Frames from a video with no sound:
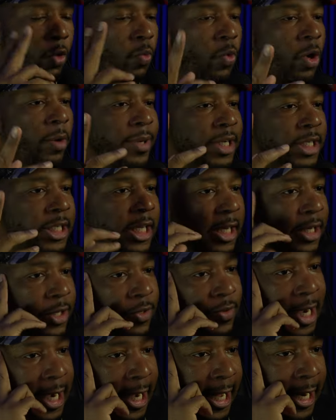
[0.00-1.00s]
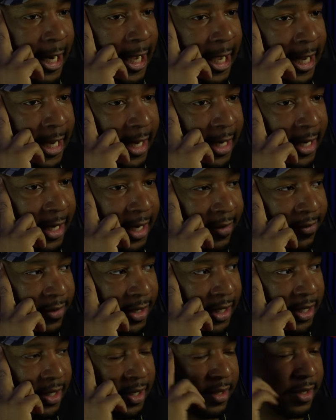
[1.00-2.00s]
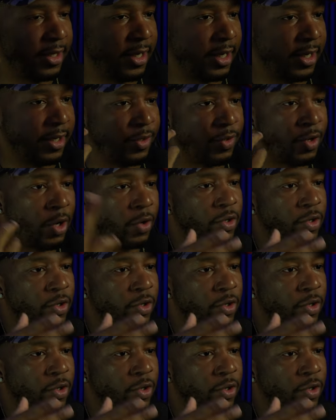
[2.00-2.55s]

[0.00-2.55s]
your woman telling you I got a headache every other day.